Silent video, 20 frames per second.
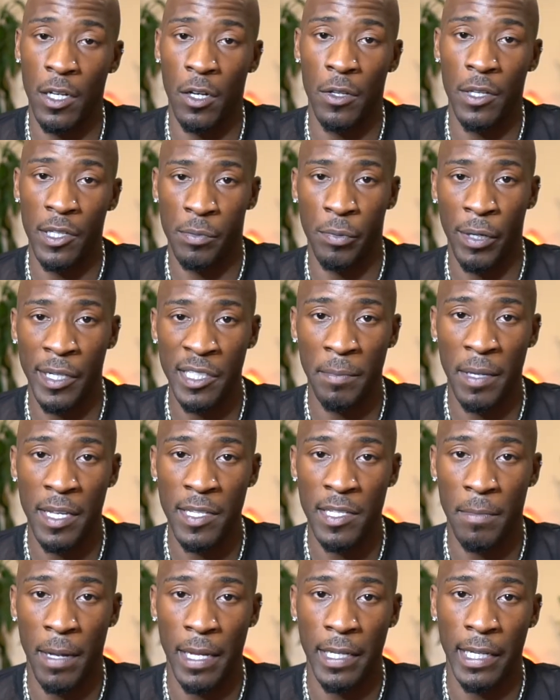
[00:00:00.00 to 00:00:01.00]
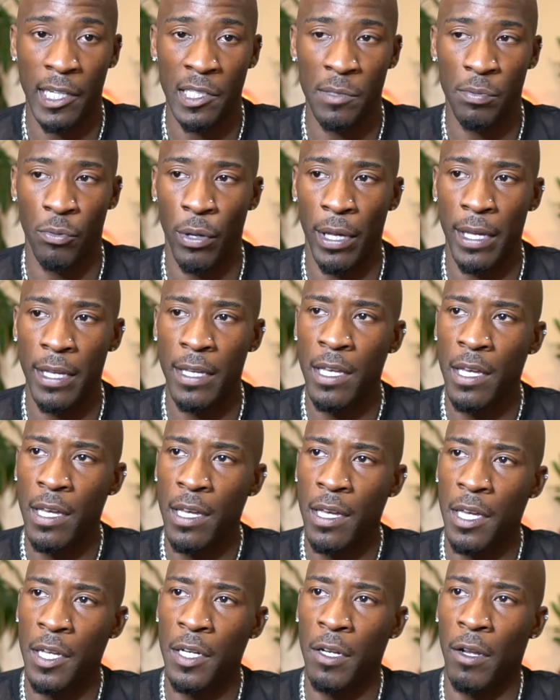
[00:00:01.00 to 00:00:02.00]
know, this brings me into my next point.
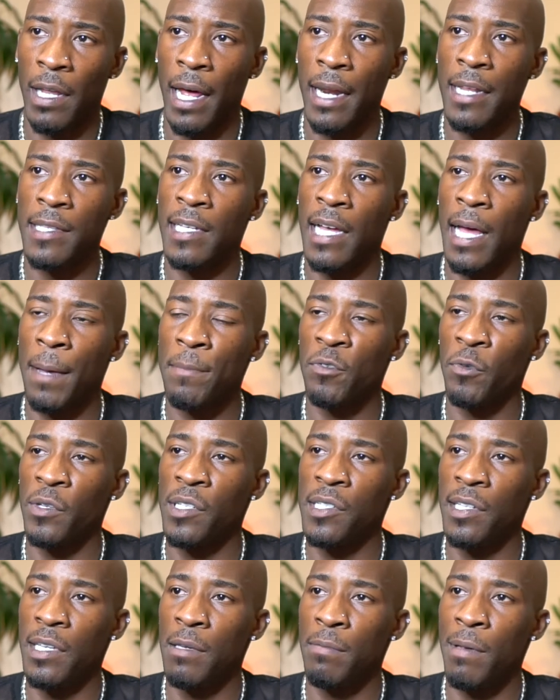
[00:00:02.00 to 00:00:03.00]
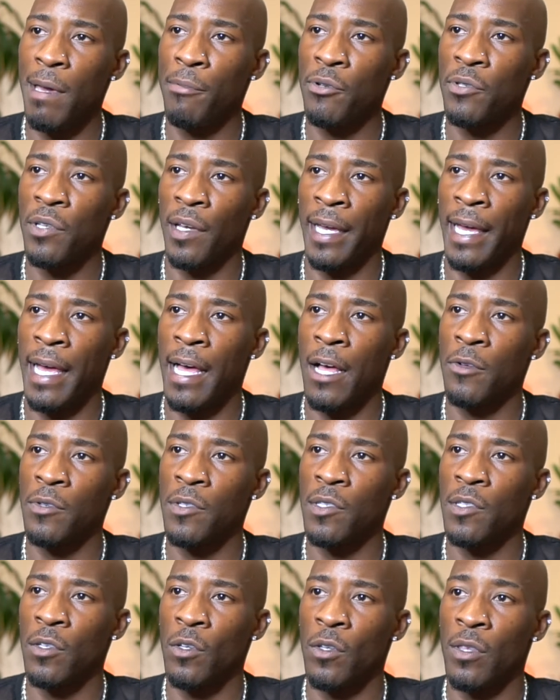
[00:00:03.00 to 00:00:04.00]
You know, a lot of times we see people's
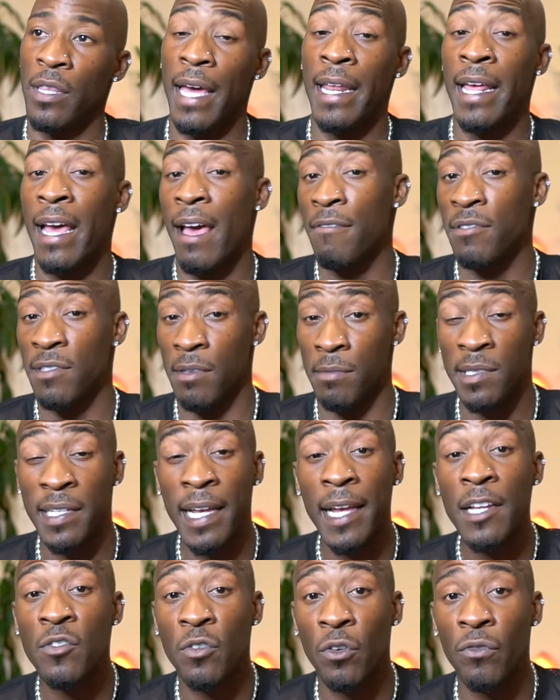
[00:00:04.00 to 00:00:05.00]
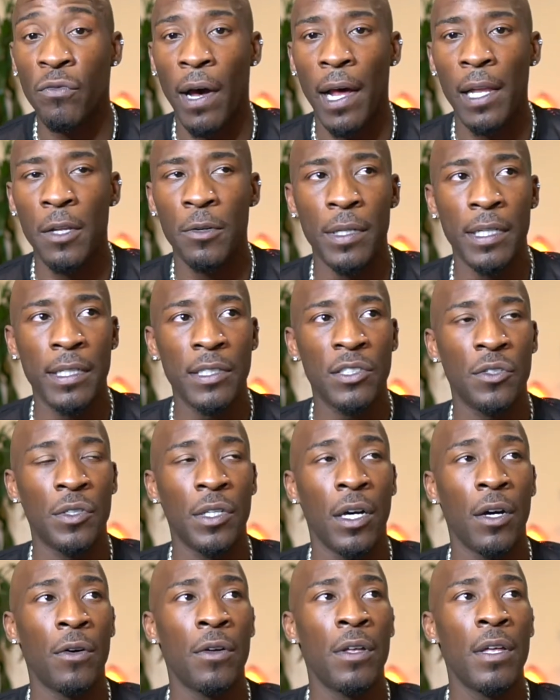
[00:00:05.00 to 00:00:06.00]
accounts that have substantial followings, you
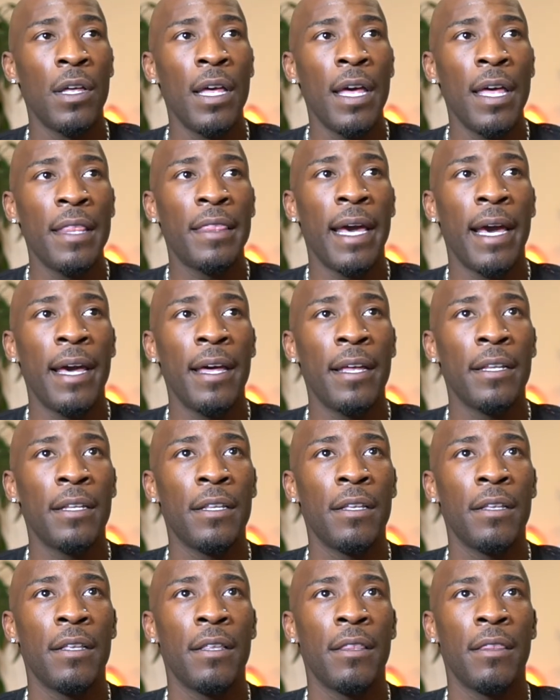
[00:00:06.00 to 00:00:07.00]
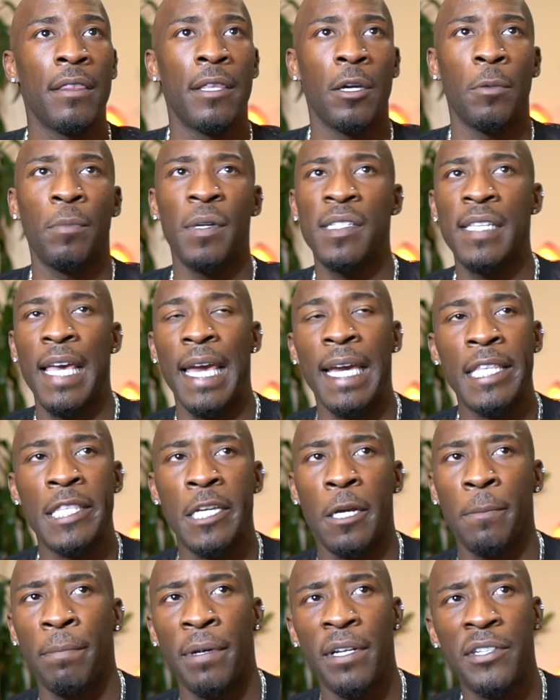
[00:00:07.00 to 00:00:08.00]
know, that they'll be taking
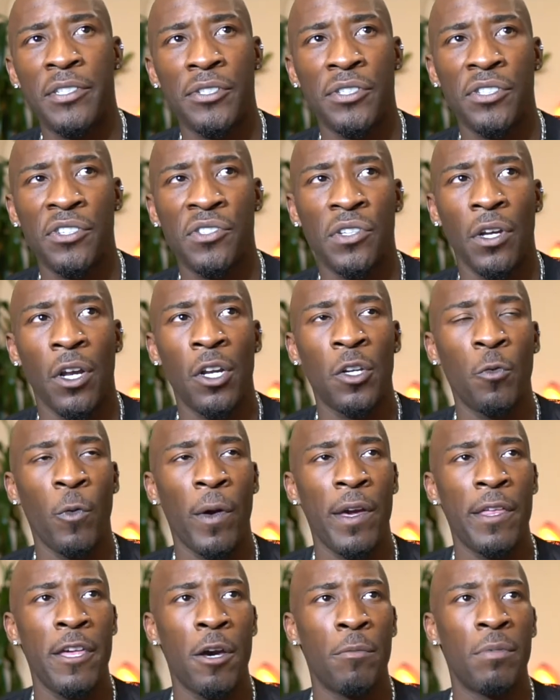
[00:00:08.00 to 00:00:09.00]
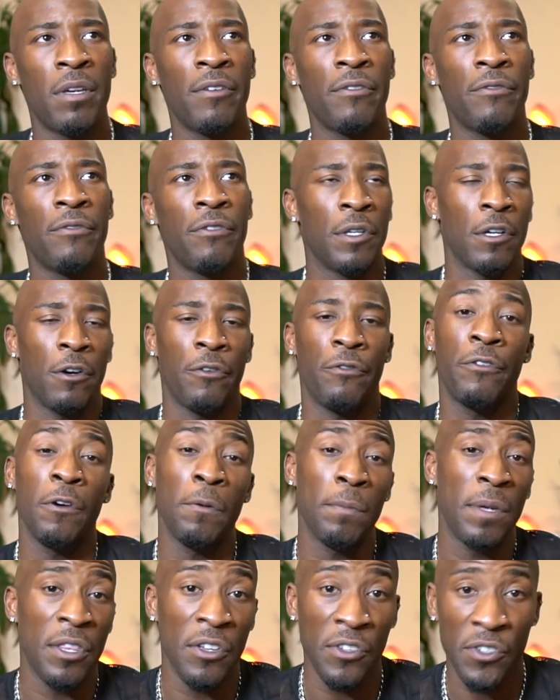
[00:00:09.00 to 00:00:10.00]
their pictures a certain way, they'll be, you know,
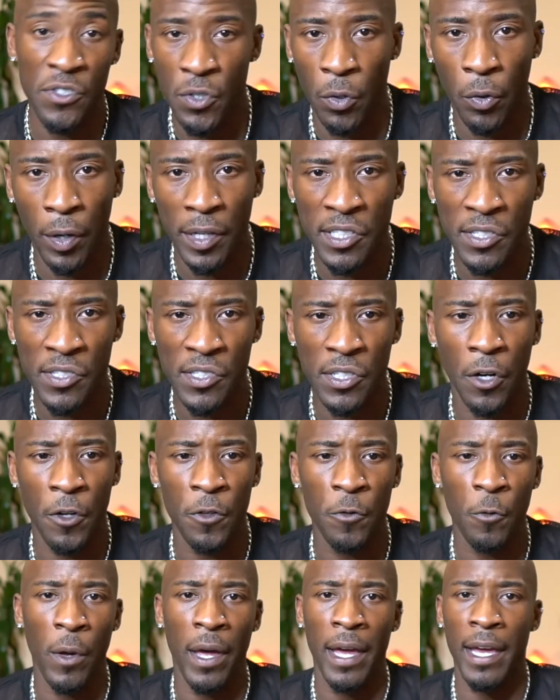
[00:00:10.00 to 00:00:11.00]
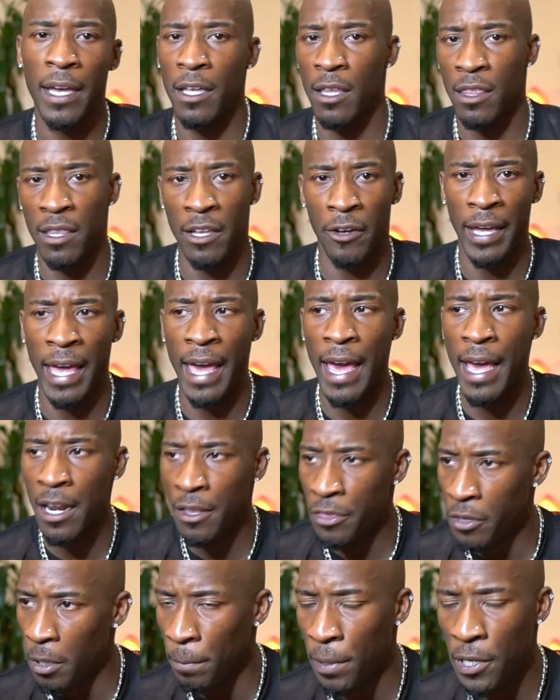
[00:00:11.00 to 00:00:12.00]
filming their stories a certain way, they'll
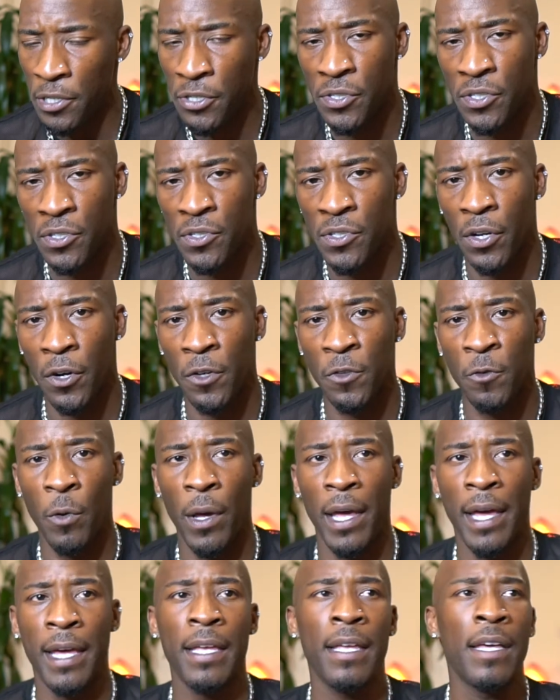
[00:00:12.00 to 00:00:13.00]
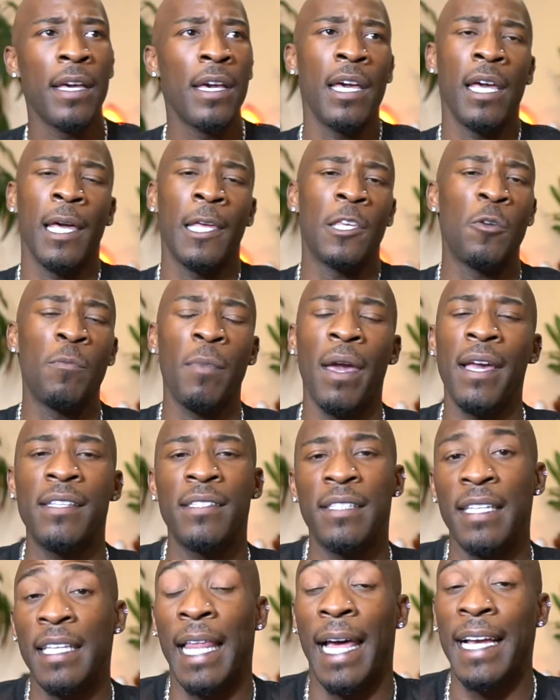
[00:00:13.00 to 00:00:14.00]
edit their pictures a certain way, and you may
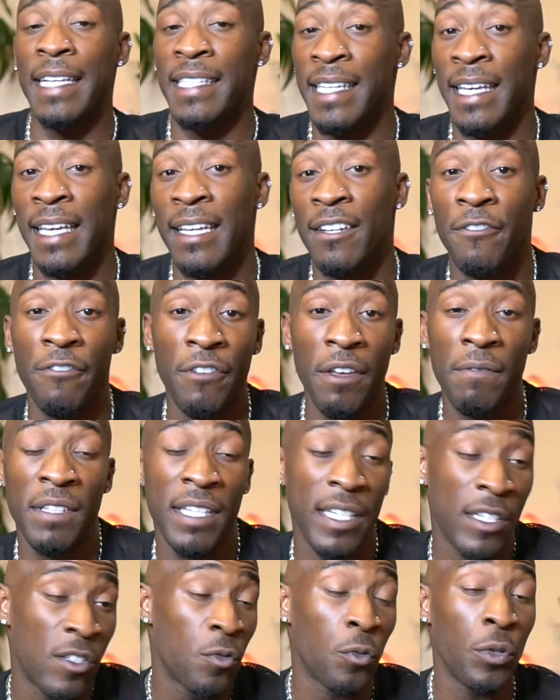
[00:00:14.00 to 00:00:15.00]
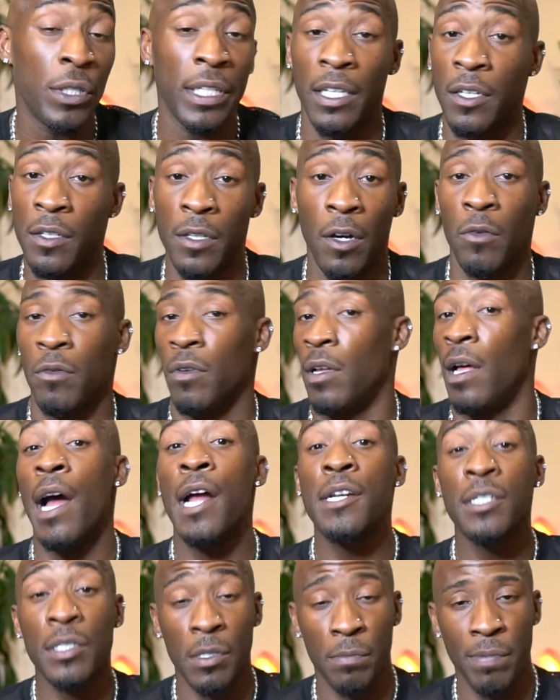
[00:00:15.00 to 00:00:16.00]
see like 10, 15, 20, you know,
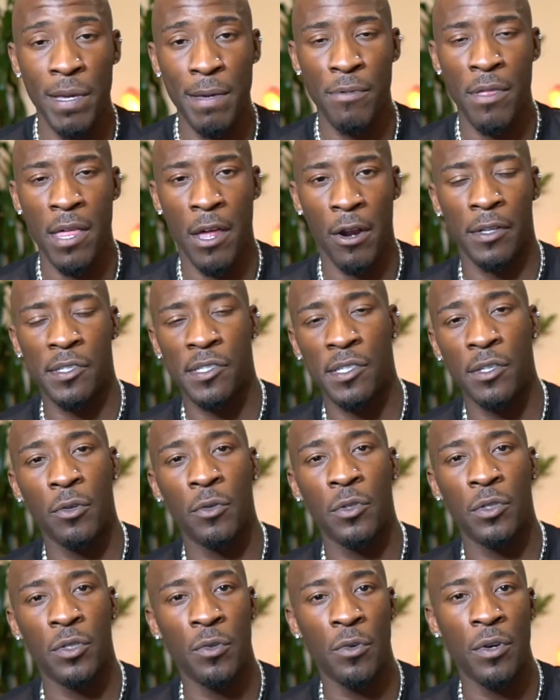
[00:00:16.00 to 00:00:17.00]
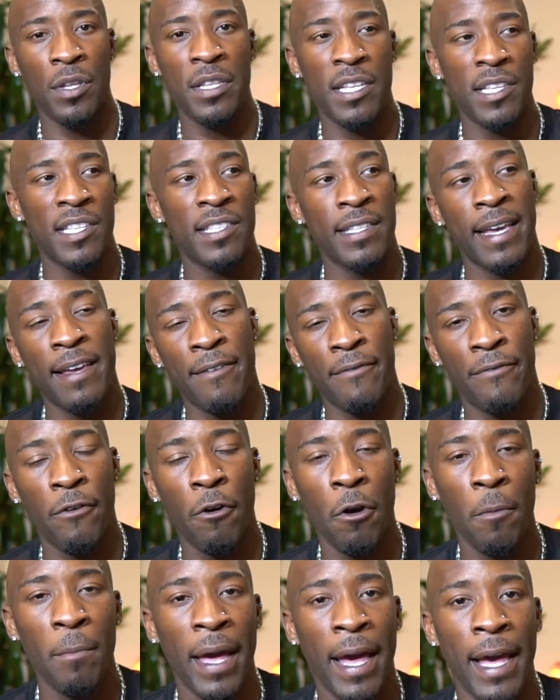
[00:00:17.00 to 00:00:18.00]
hundreds of people that are still doing this same
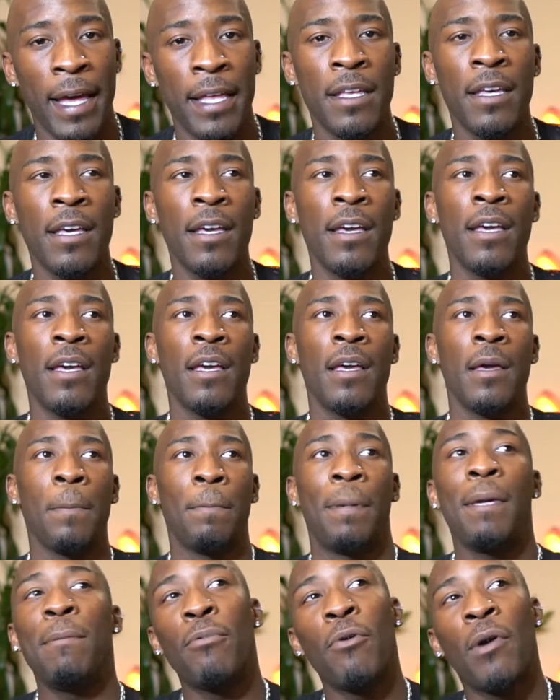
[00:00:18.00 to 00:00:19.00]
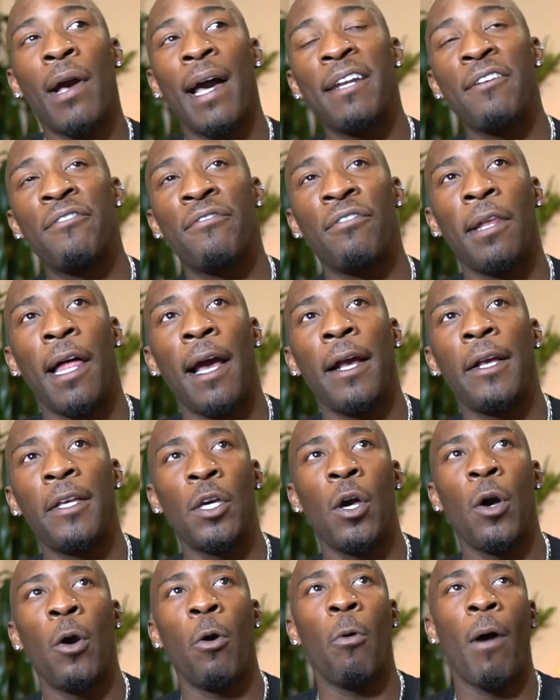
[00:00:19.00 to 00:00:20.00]
format. People kind of feel like,
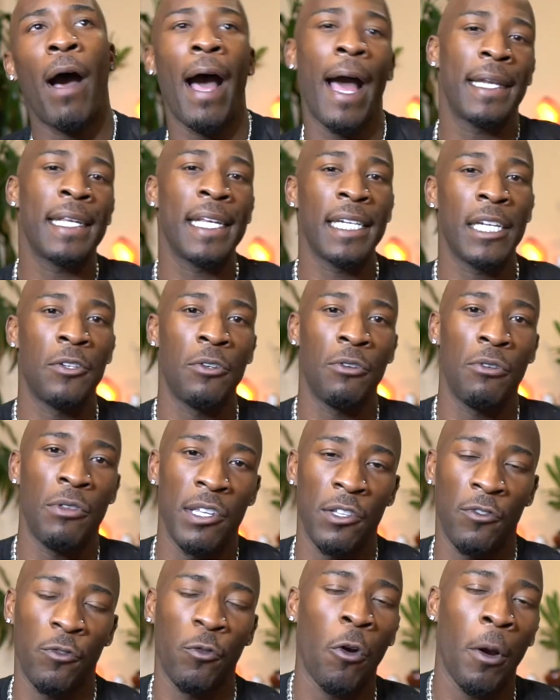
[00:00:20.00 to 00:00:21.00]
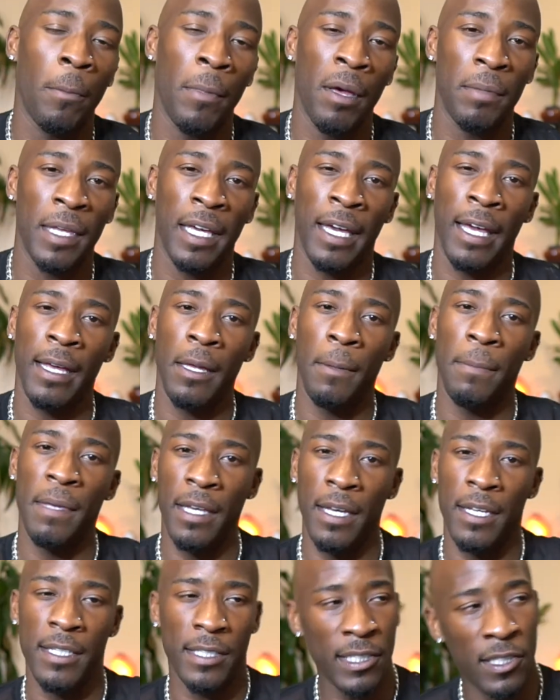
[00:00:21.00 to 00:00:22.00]
yo, I need to do this format
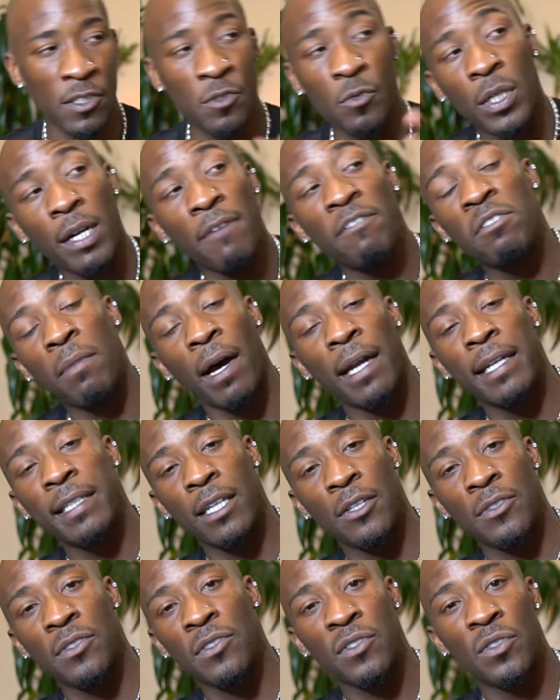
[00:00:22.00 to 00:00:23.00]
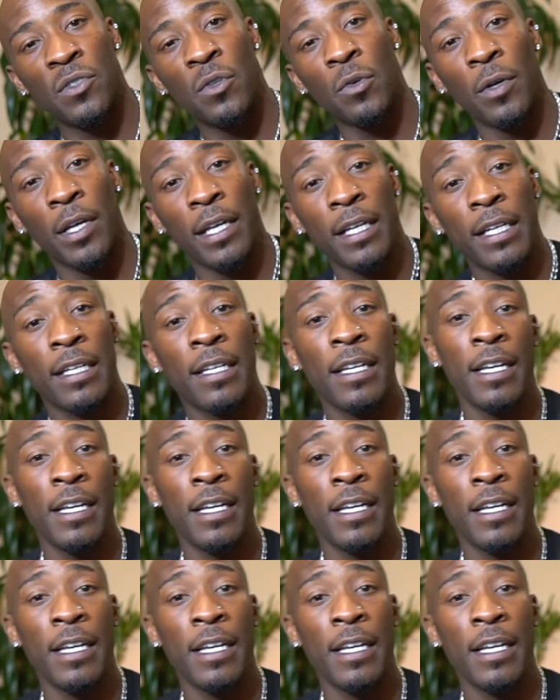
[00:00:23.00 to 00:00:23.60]
because this is what everybody else is doing.